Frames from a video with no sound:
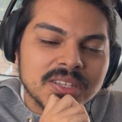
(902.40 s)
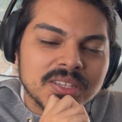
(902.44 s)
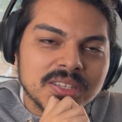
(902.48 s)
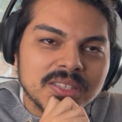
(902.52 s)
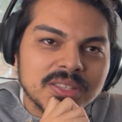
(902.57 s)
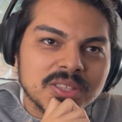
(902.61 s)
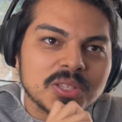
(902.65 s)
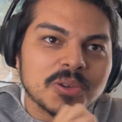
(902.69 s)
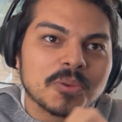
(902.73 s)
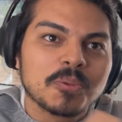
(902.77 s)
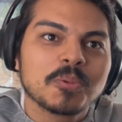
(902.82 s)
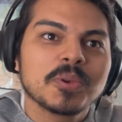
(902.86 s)

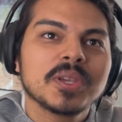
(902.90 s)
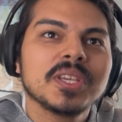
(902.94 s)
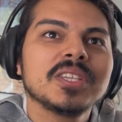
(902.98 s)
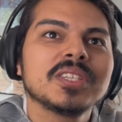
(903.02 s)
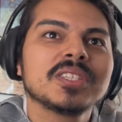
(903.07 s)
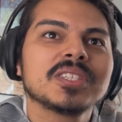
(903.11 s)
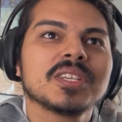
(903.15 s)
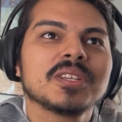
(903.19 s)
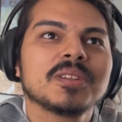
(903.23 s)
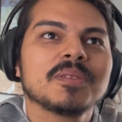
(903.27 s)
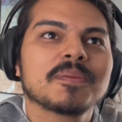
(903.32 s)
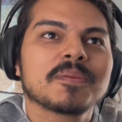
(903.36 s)
the
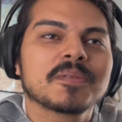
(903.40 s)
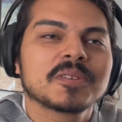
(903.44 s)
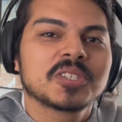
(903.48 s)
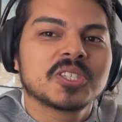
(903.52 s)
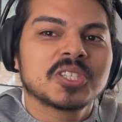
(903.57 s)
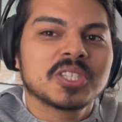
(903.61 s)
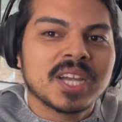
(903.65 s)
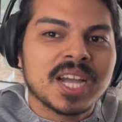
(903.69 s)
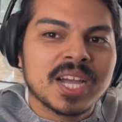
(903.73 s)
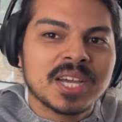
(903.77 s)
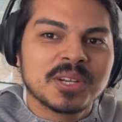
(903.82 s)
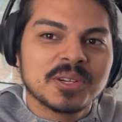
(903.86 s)
reason for
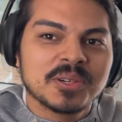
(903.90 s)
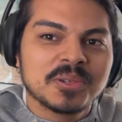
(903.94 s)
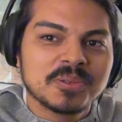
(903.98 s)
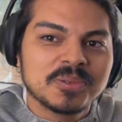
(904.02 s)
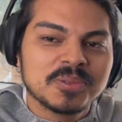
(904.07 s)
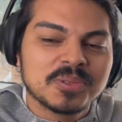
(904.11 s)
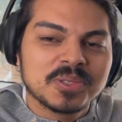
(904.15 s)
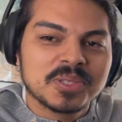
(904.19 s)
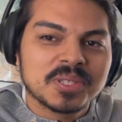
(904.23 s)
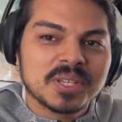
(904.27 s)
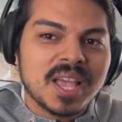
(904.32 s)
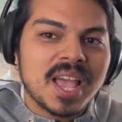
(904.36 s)

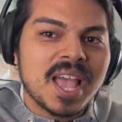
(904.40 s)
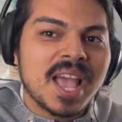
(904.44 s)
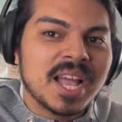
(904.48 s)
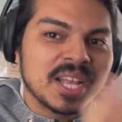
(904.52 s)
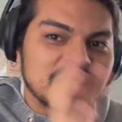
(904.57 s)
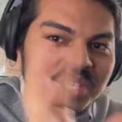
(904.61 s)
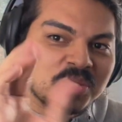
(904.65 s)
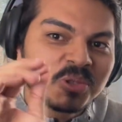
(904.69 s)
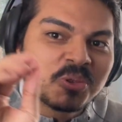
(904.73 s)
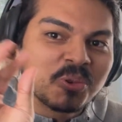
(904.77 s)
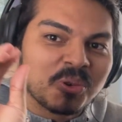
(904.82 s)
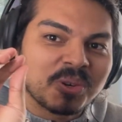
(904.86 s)
Shadow's
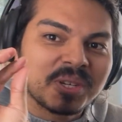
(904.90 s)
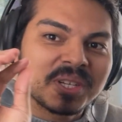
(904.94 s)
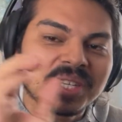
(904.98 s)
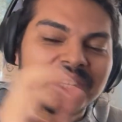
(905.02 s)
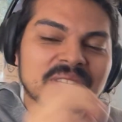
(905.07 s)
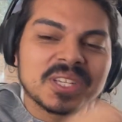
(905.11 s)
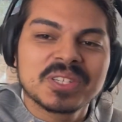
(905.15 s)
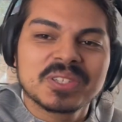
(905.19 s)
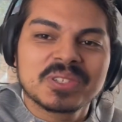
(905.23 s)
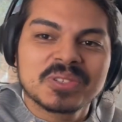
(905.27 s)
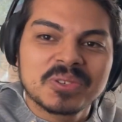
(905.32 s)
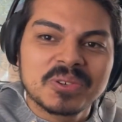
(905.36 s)

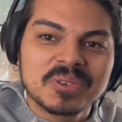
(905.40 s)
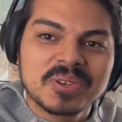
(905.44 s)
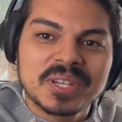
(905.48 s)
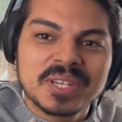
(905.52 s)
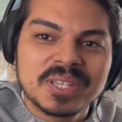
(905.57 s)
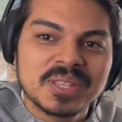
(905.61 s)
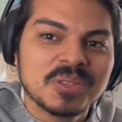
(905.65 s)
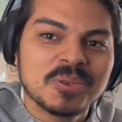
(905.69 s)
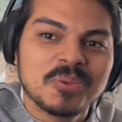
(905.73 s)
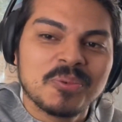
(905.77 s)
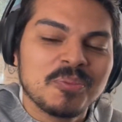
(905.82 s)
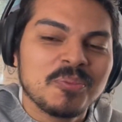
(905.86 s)
edgelordiness, or
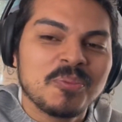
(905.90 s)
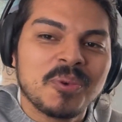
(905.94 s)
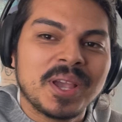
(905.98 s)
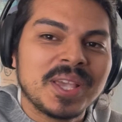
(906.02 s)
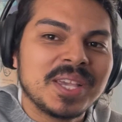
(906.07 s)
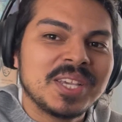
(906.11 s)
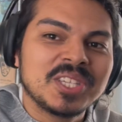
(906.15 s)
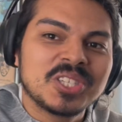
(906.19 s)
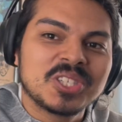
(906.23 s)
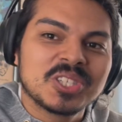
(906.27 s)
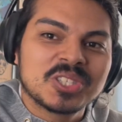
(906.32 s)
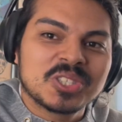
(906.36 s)
the way
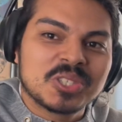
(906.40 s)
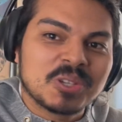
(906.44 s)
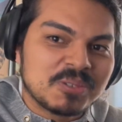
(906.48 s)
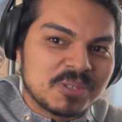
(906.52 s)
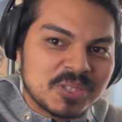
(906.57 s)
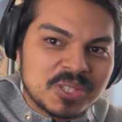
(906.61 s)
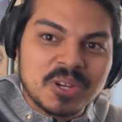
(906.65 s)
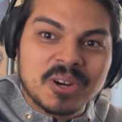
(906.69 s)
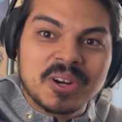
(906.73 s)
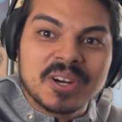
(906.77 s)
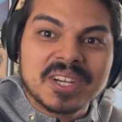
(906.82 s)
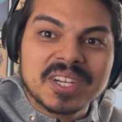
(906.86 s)
he's just so
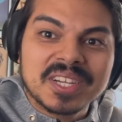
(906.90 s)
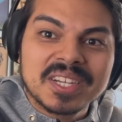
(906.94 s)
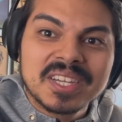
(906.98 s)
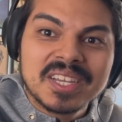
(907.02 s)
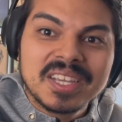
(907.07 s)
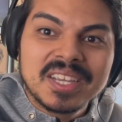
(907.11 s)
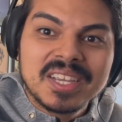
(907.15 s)
dark.